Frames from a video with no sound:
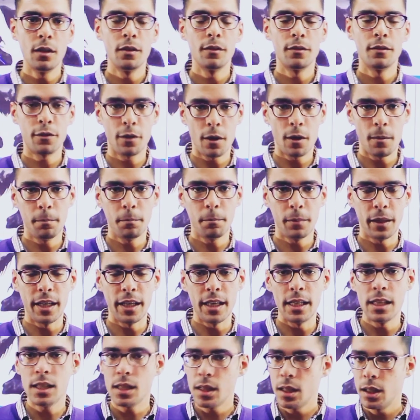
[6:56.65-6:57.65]
from
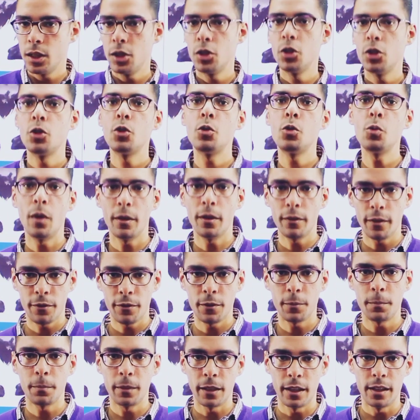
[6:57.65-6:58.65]
place to
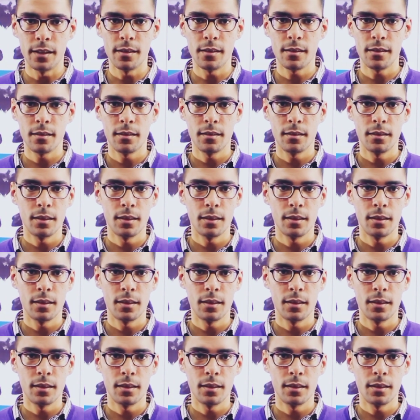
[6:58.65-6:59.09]
another place.